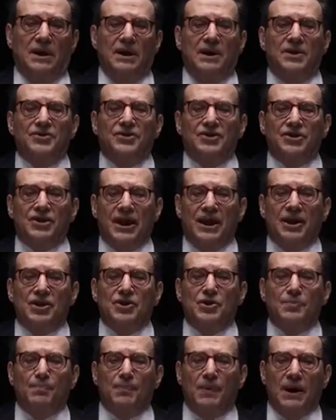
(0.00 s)
He has
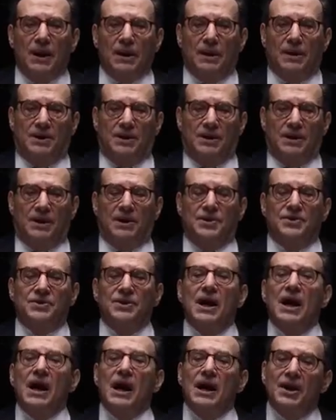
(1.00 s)
changed
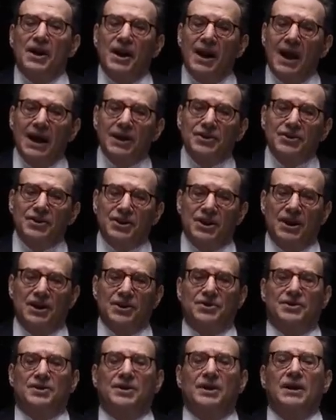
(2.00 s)
politics, not
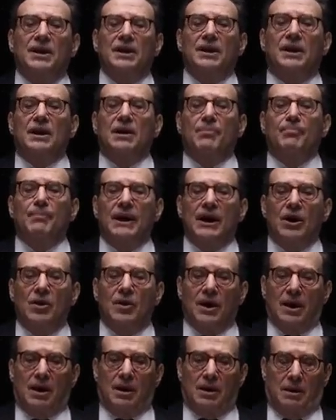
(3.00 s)
just in
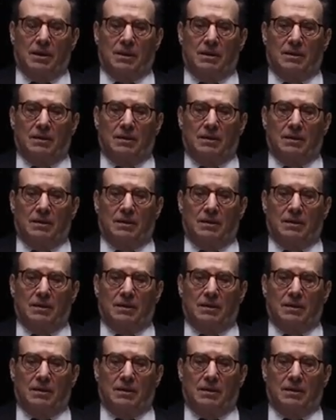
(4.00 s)
America,